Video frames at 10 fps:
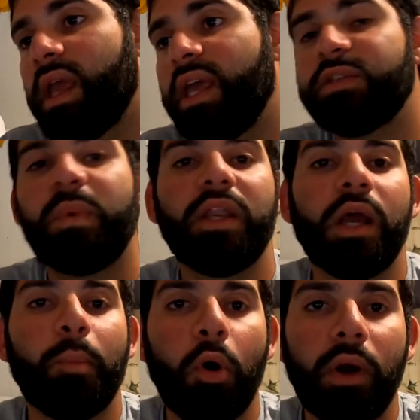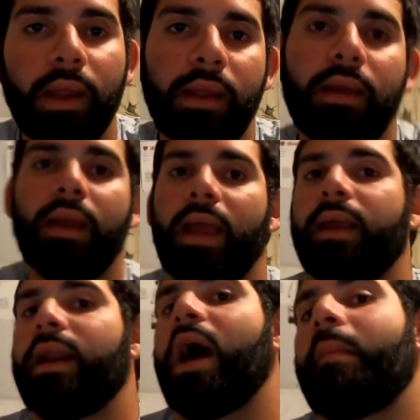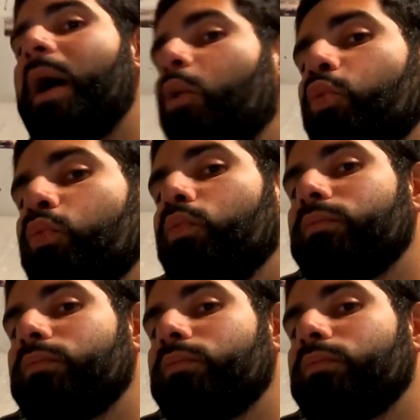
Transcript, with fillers: It's been your boy, and I'm out.